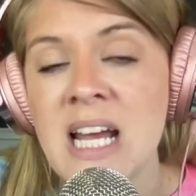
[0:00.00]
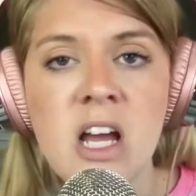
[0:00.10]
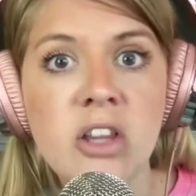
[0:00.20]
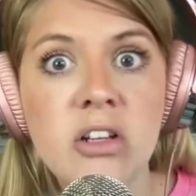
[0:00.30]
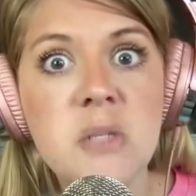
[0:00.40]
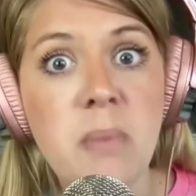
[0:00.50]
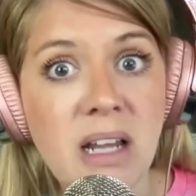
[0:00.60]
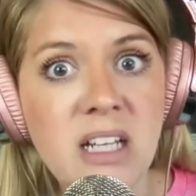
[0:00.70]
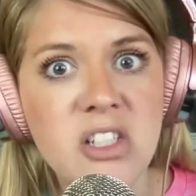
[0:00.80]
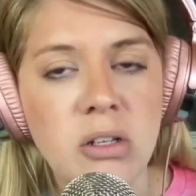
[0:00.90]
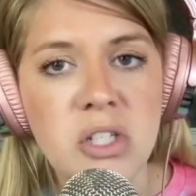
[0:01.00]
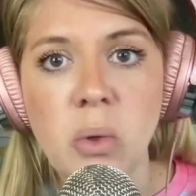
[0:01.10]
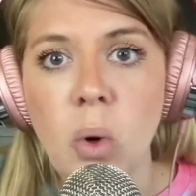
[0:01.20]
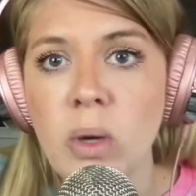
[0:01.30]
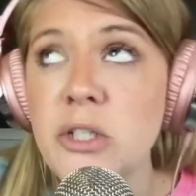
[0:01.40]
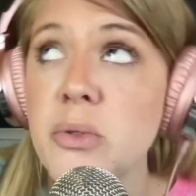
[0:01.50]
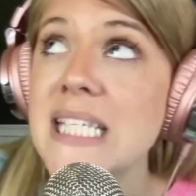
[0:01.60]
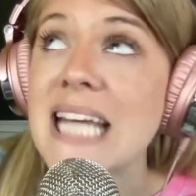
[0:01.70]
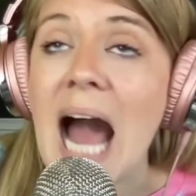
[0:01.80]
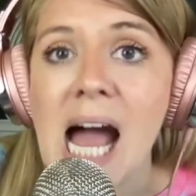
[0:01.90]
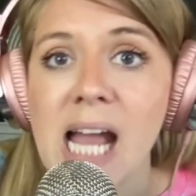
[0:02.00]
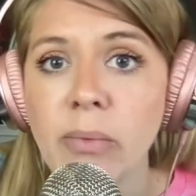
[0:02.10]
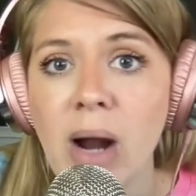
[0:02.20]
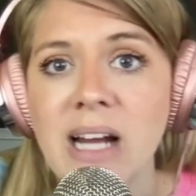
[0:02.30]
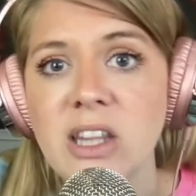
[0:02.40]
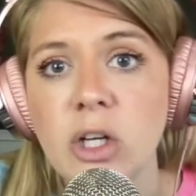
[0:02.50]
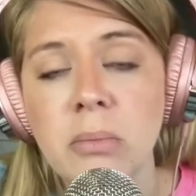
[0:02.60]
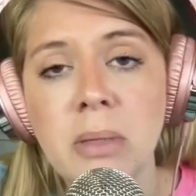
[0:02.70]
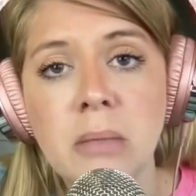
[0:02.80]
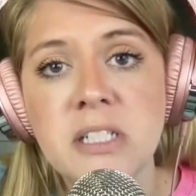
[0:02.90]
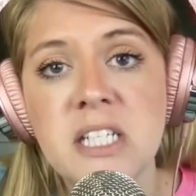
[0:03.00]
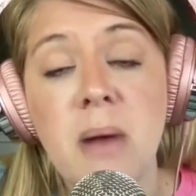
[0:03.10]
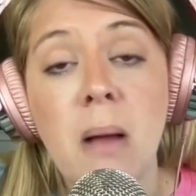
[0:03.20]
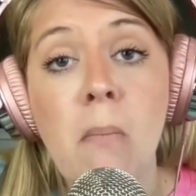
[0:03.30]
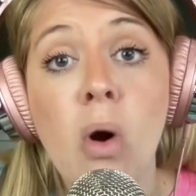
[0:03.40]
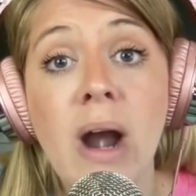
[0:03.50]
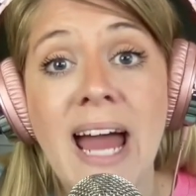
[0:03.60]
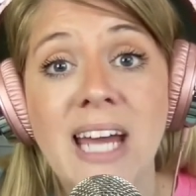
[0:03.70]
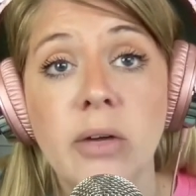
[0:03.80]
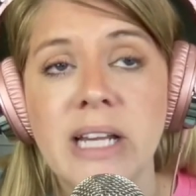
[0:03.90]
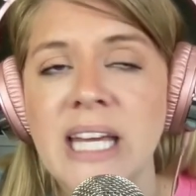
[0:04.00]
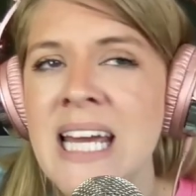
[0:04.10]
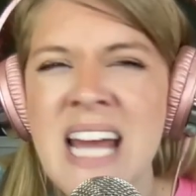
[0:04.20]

Their spelling is also going to skyrocket. They're going to be able to spell more accurately.